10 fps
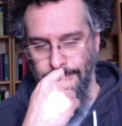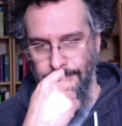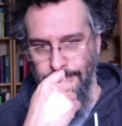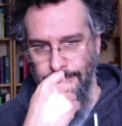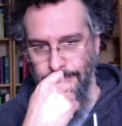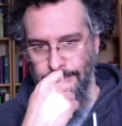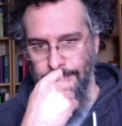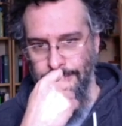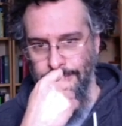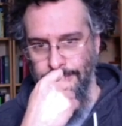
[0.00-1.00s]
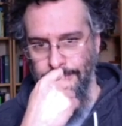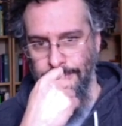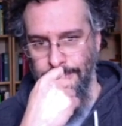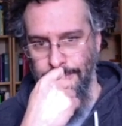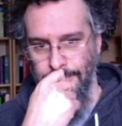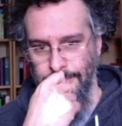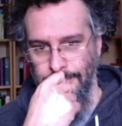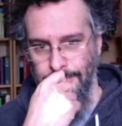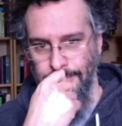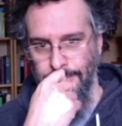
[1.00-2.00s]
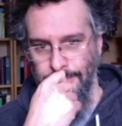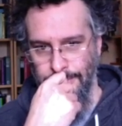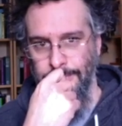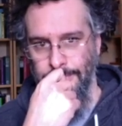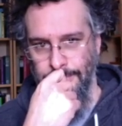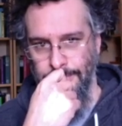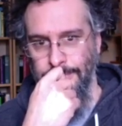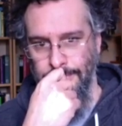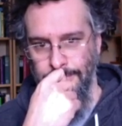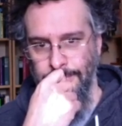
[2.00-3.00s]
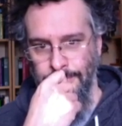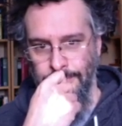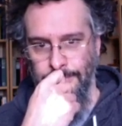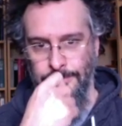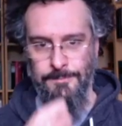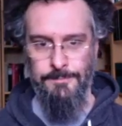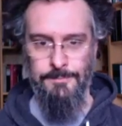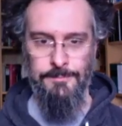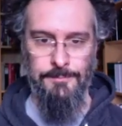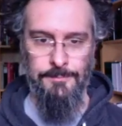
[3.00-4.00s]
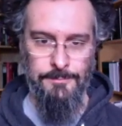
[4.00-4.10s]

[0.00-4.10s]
No words are spoken by the person on screen.